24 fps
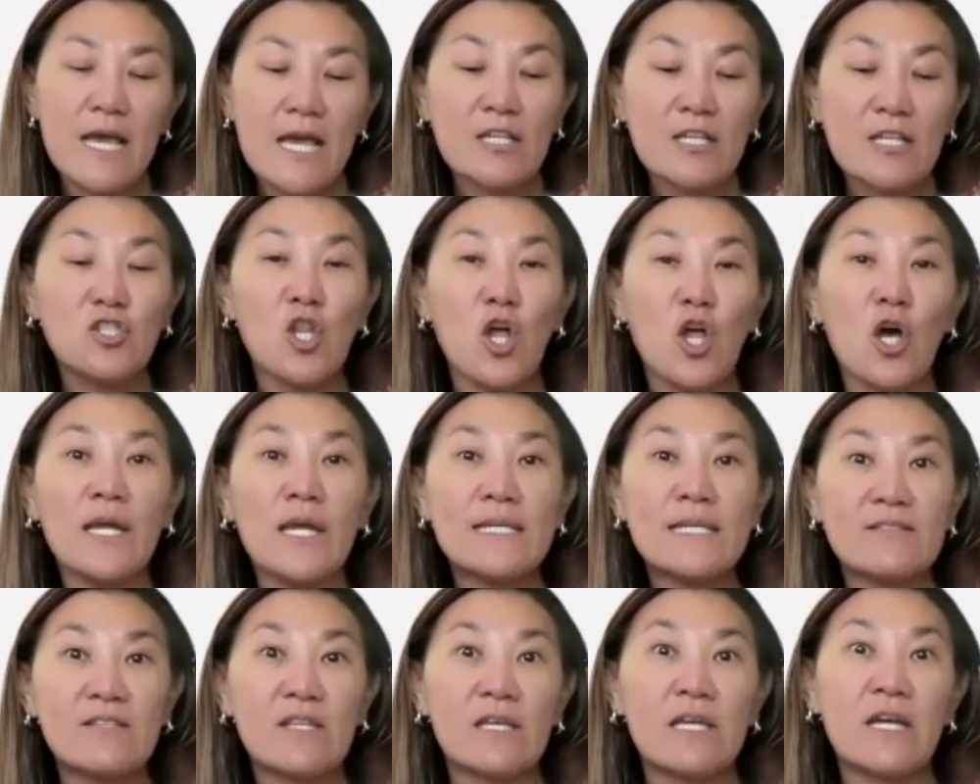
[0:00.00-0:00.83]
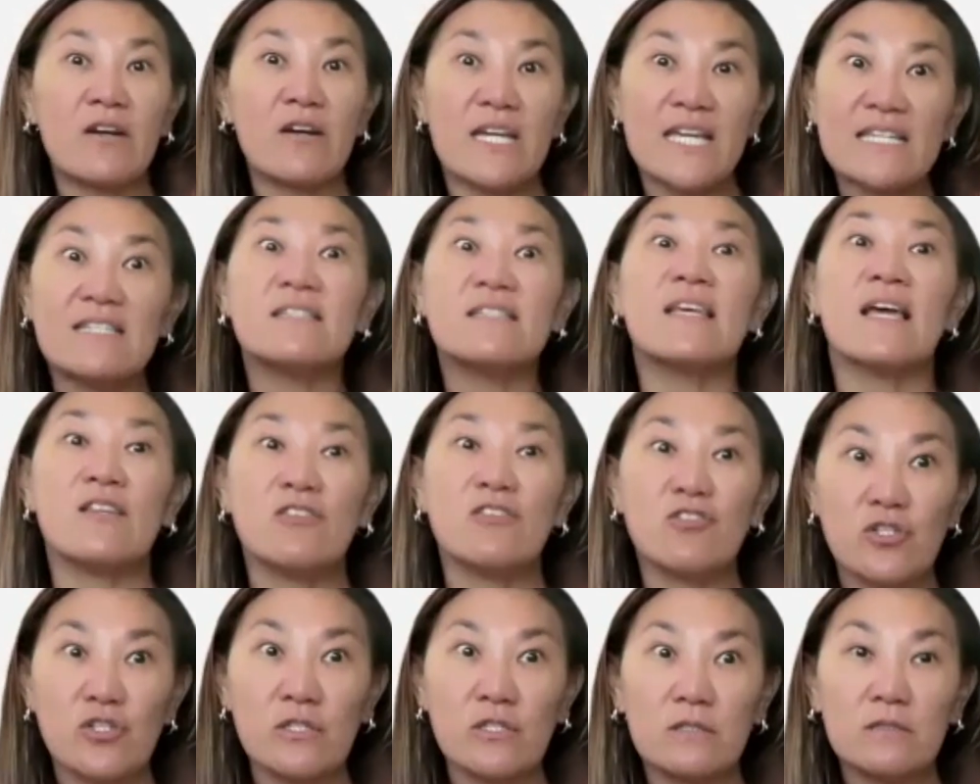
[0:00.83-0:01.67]
as long as they are
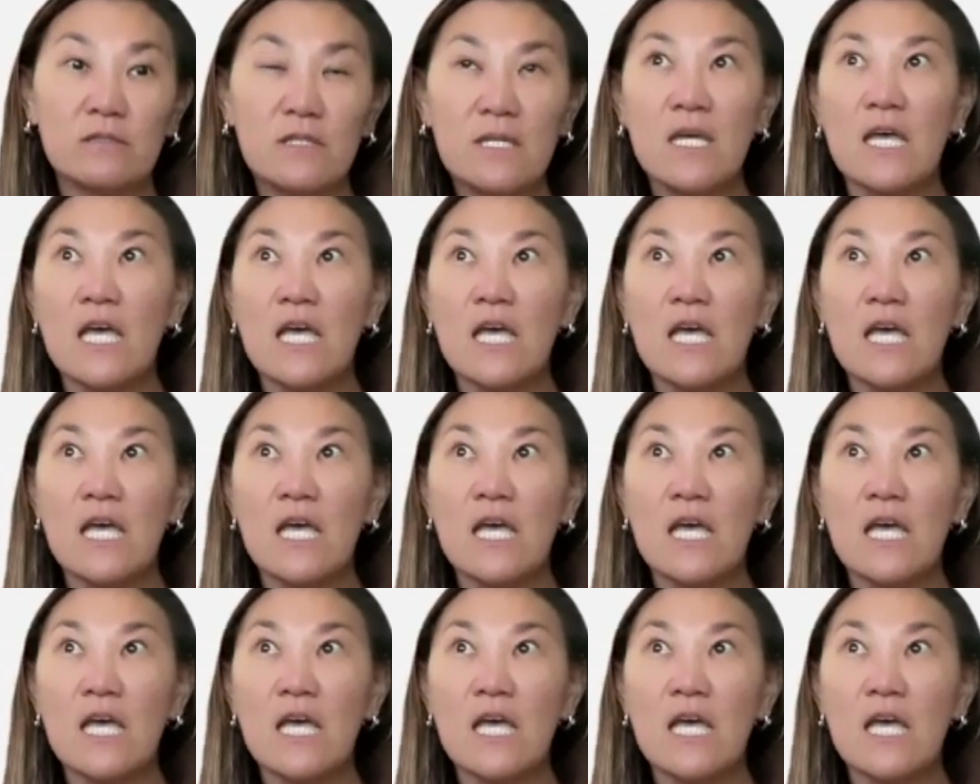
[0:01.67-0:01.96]
intentional.